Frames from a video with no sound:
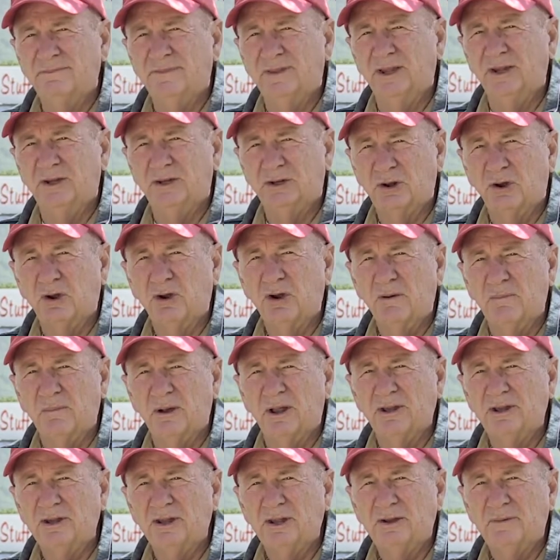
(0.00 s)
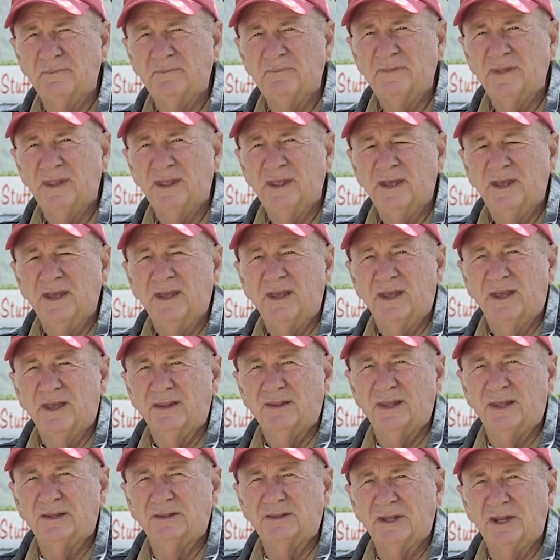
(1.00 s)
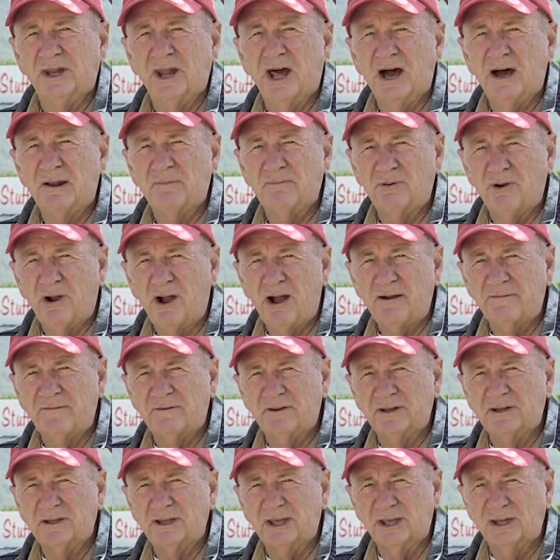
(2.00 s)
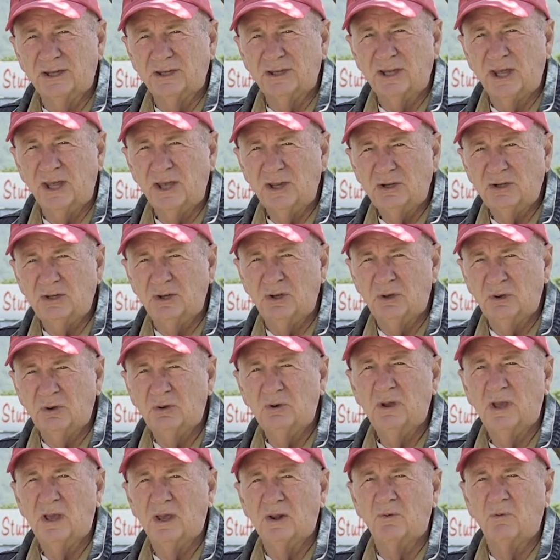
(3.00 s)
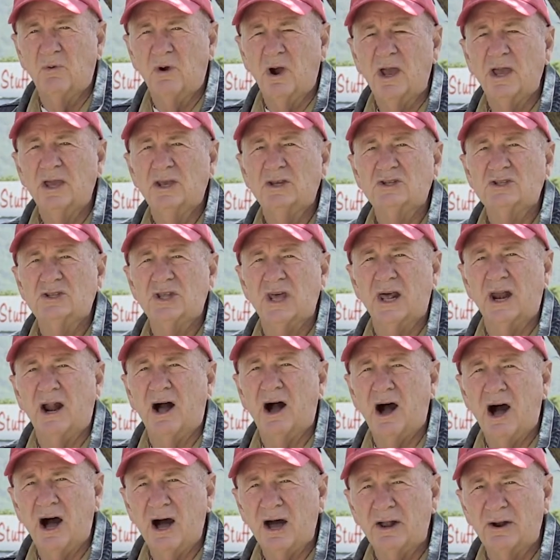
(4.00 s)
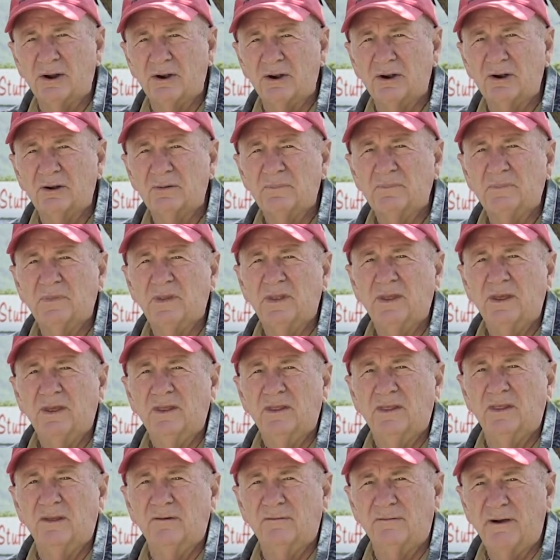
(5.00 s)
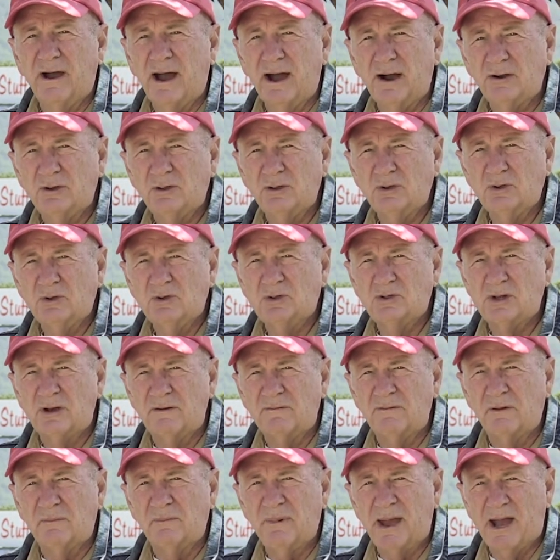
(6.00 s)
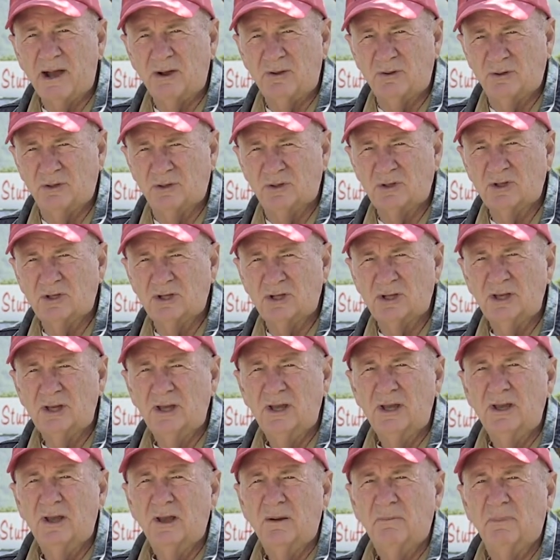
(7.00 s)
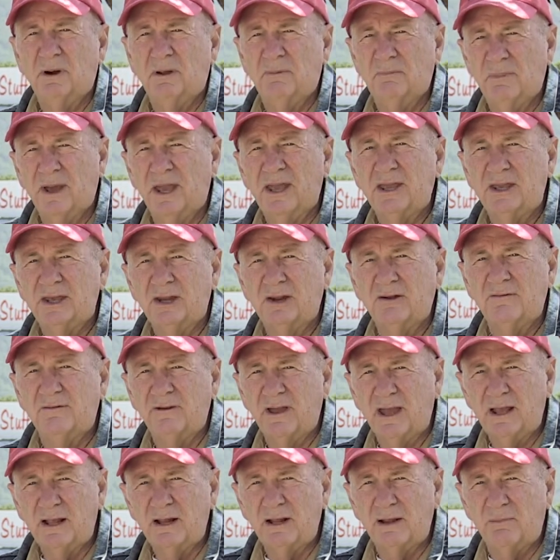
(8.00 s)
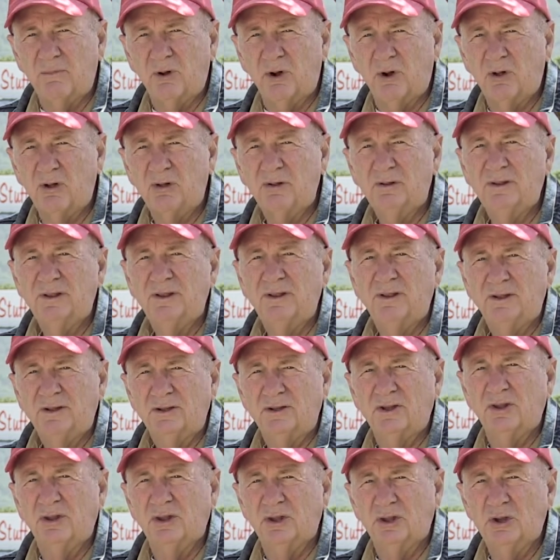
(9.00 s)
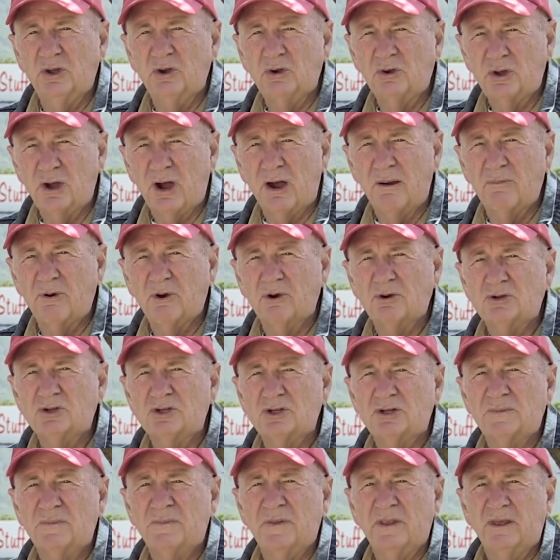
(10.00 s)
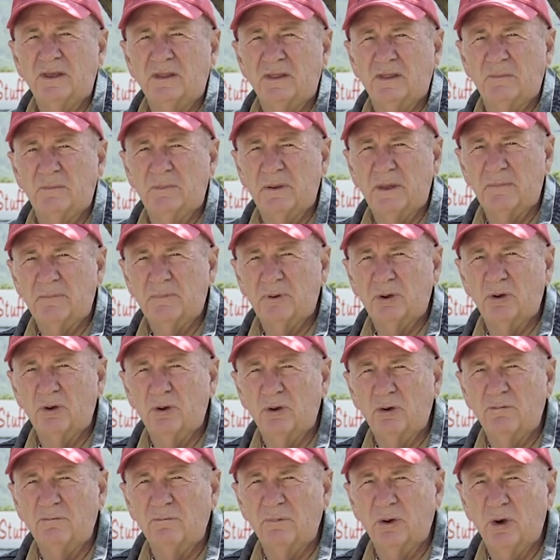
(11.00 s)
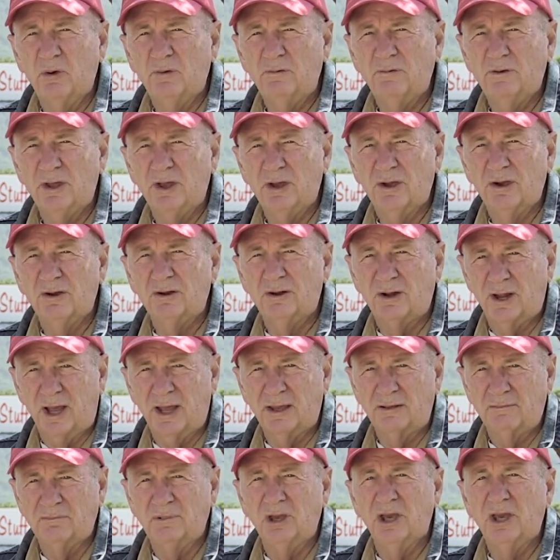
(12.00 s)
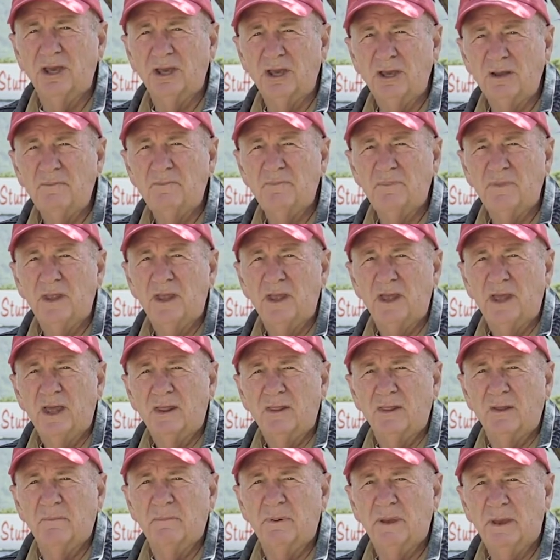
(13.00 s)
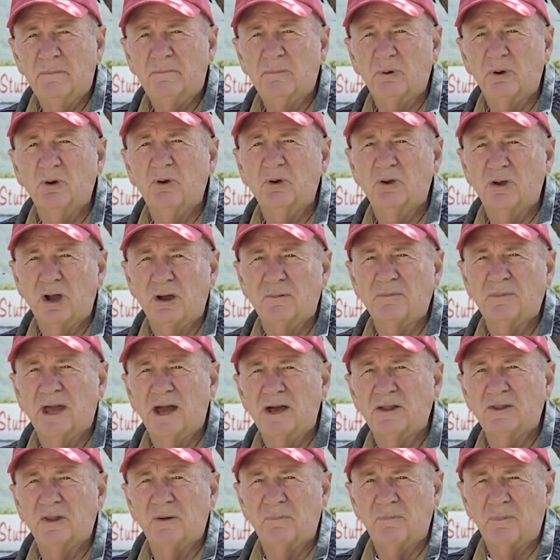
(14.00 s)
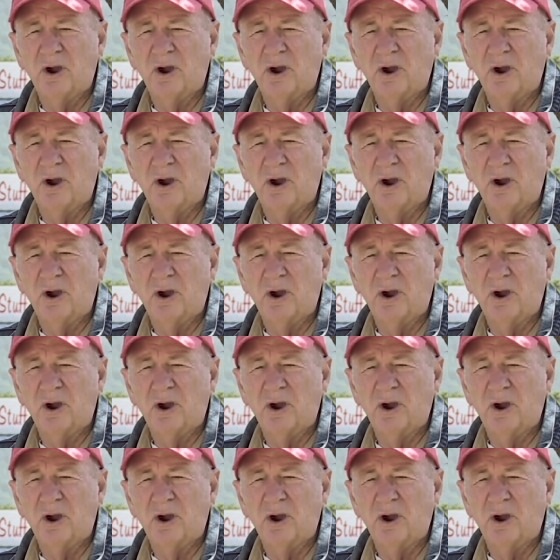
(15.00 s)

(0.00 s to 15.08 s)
determined that the nonprofit continue in ways that honor the values of the mountains, but make it available to the newcomers, the people who've moved here like me, the people who come down the